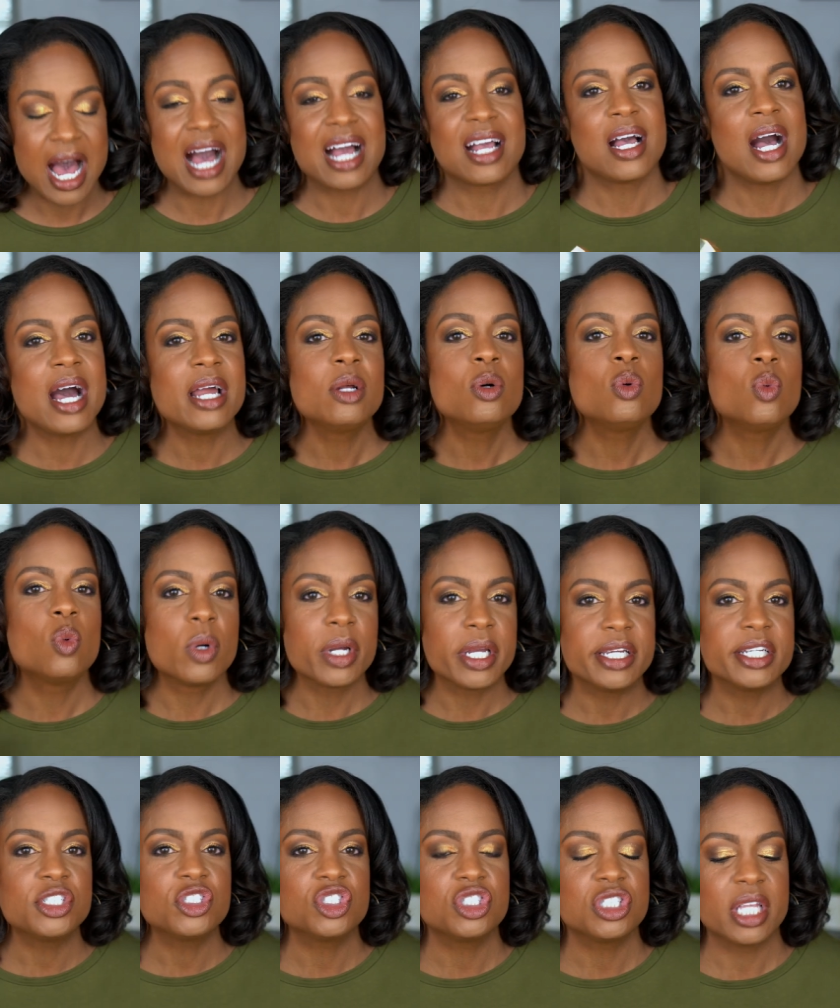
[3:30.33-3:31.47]
I kind of
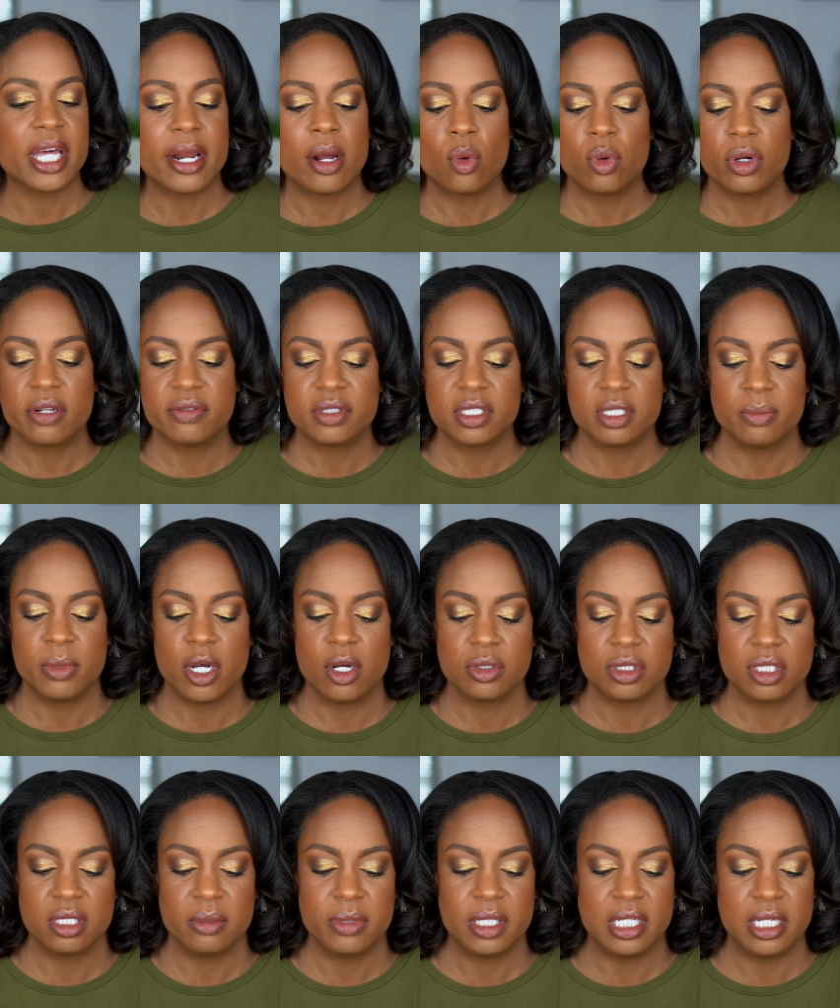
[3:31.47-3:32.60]
wish that I would have
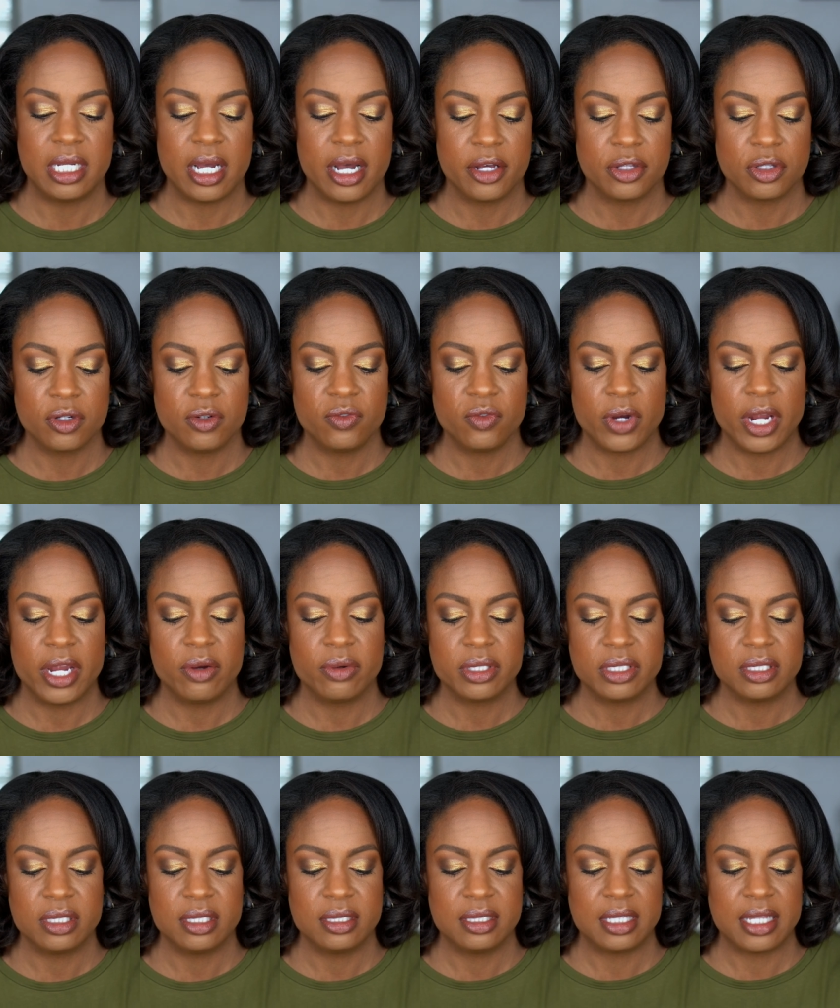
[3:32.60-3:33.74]
smelled some of the other
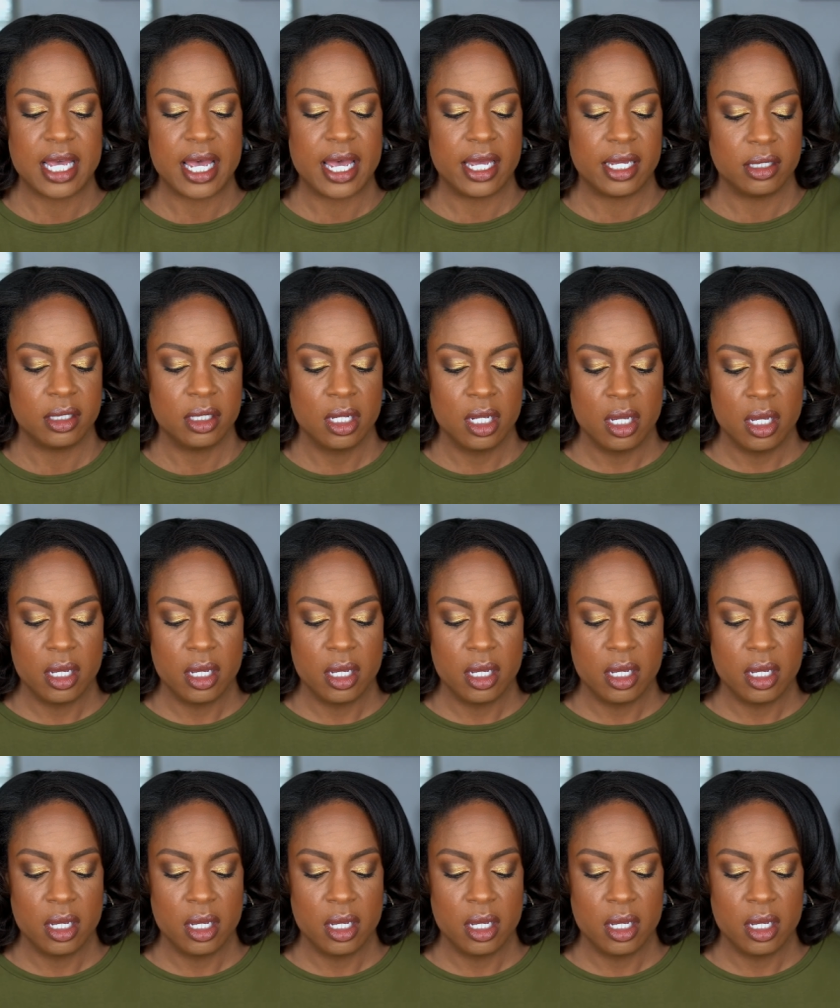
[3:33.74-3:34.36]
fragrances that